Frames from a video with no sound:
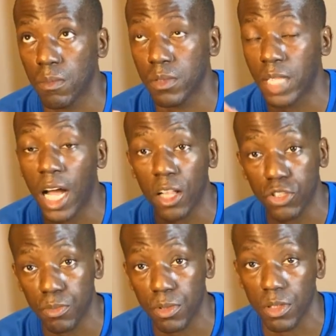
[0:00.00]

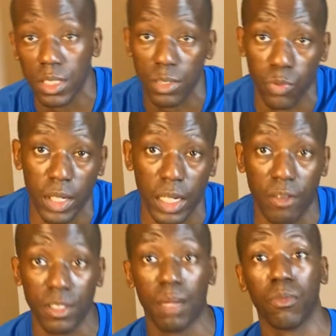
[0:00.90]
knowledgeable in
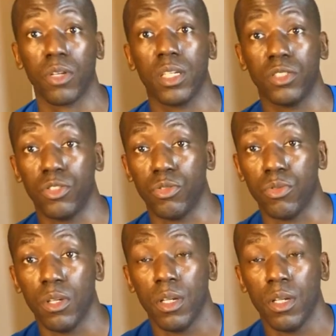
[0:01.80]
areas I'm looking to